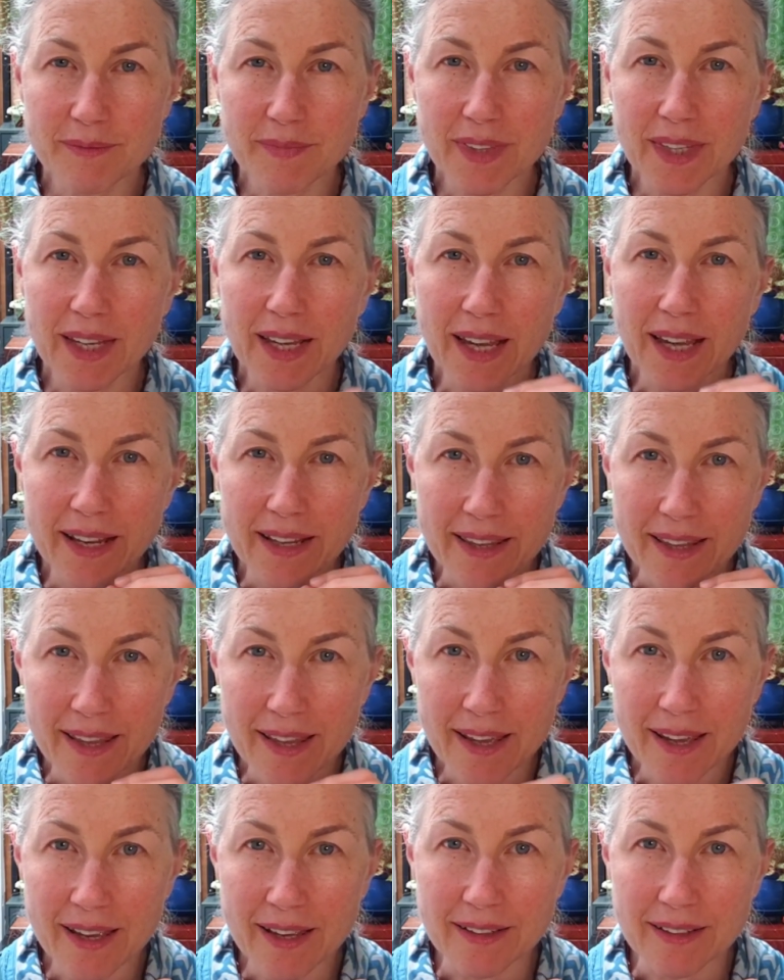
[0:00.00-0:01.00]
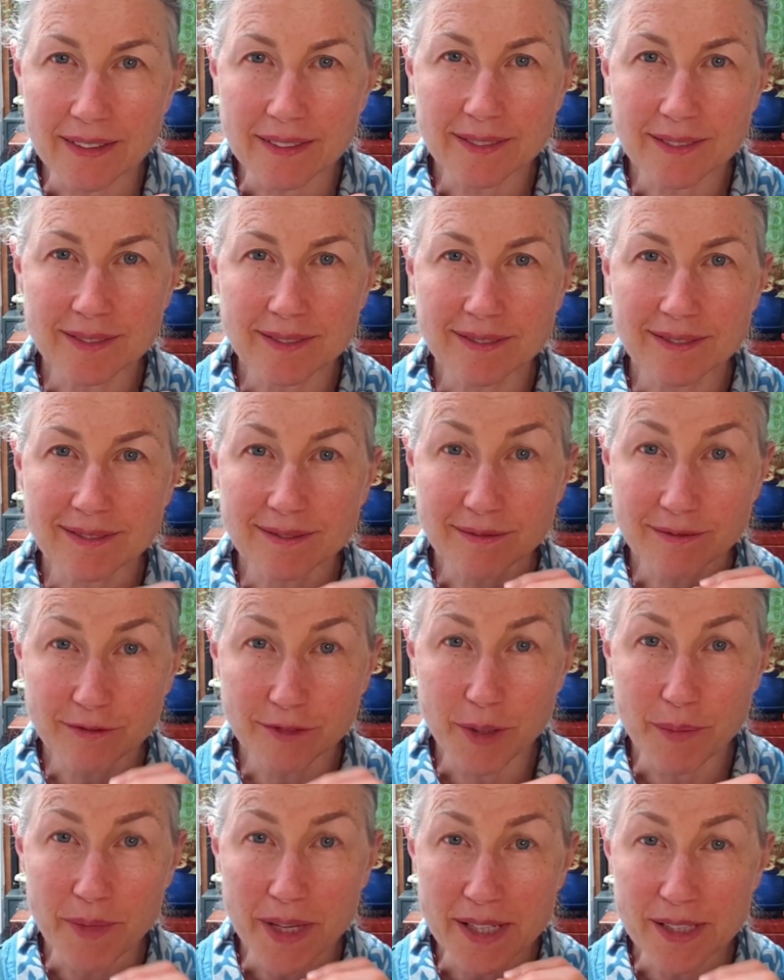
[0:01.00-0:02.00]
And then,
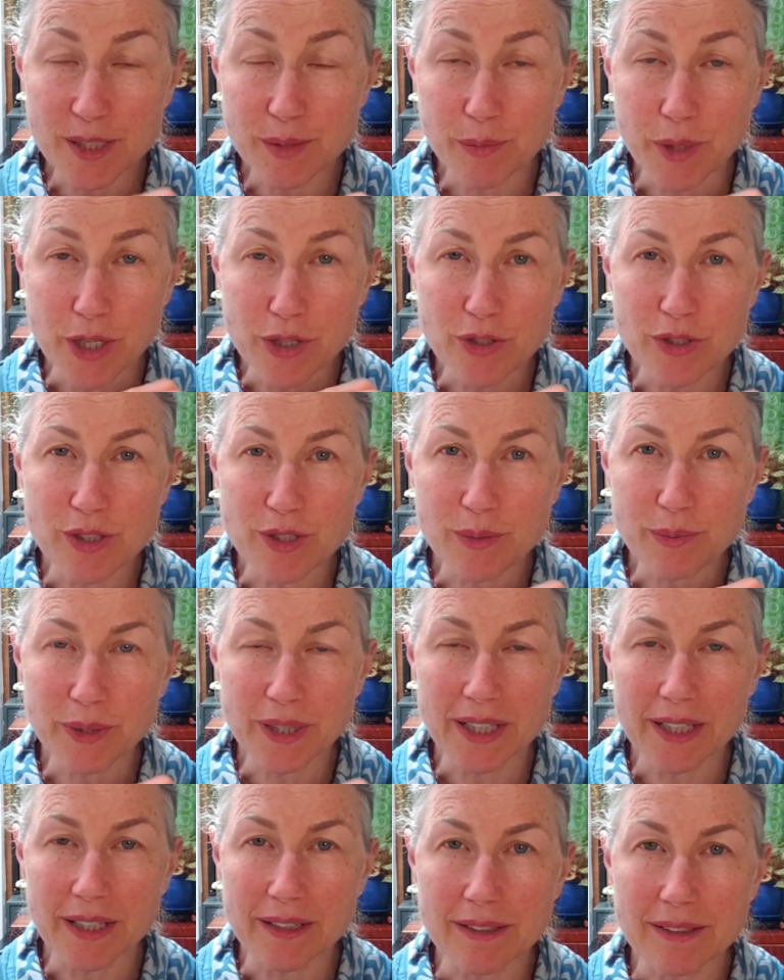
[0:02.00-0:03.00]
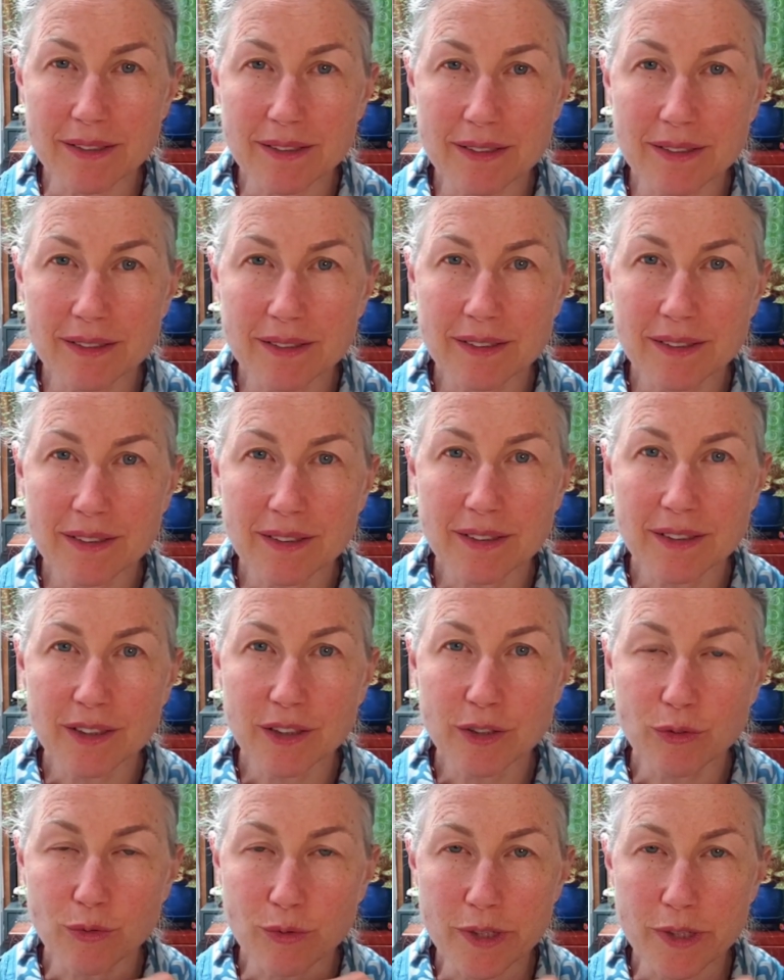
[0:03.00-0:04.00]
from that spacious place,
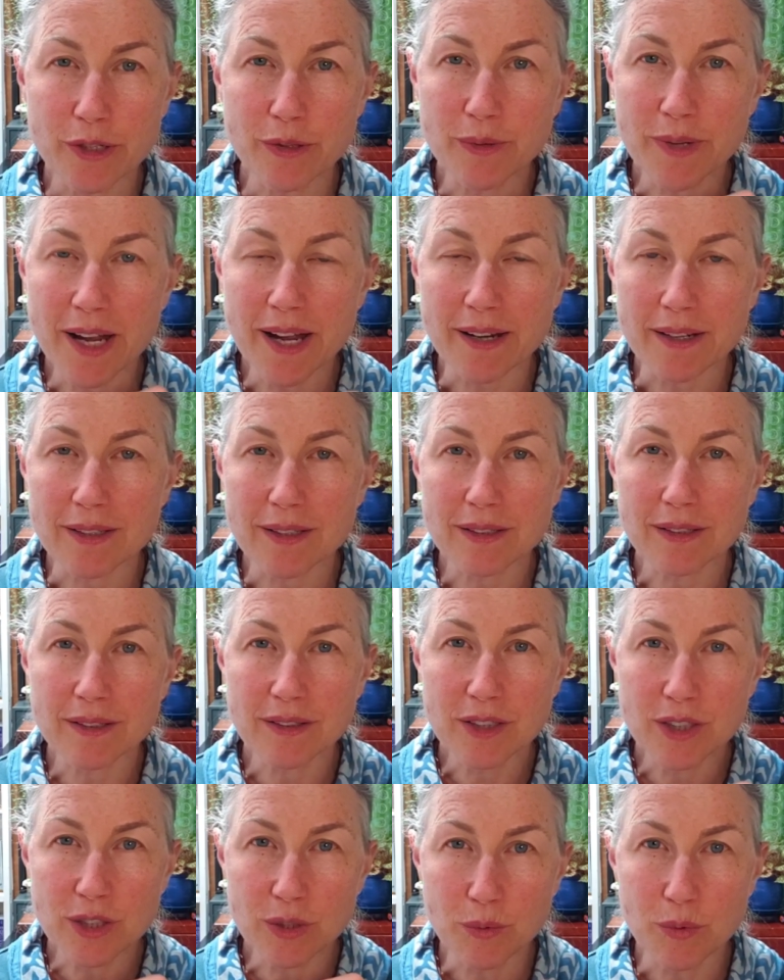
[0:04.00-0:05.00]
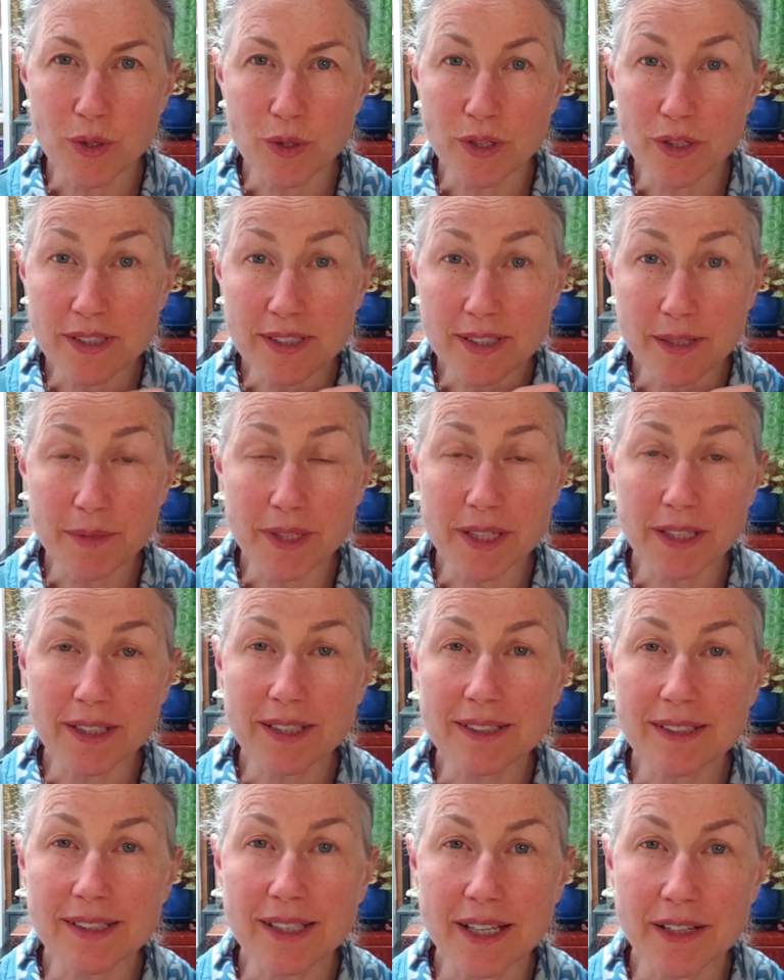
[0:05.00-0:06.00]
redirect towards something that
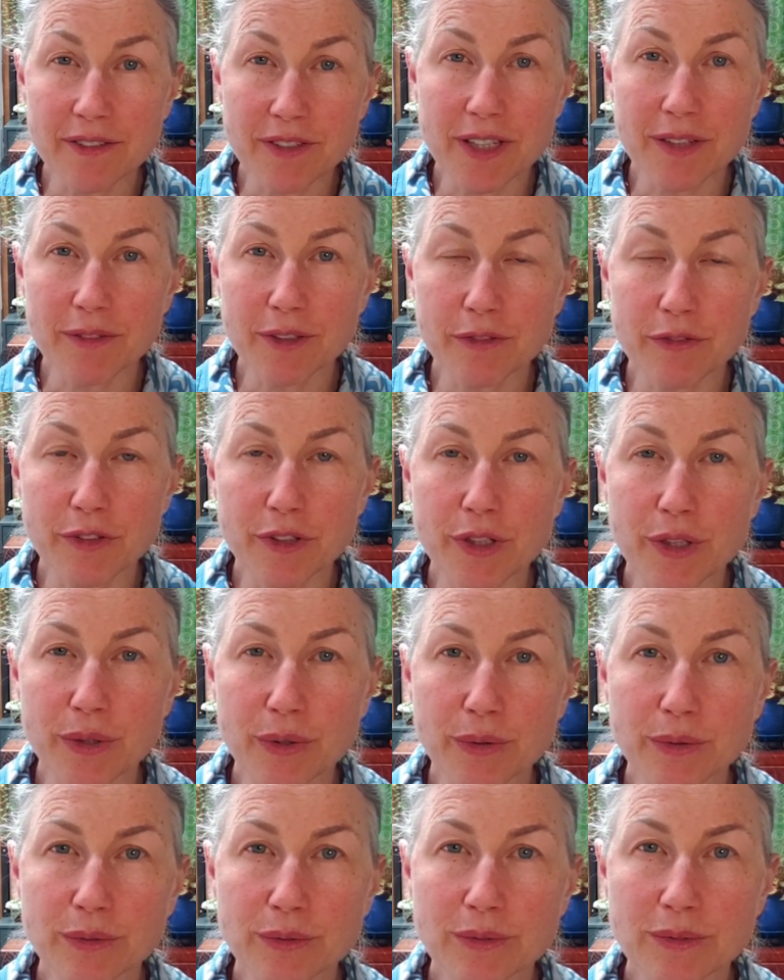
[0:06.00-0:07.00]
is life-giving for you.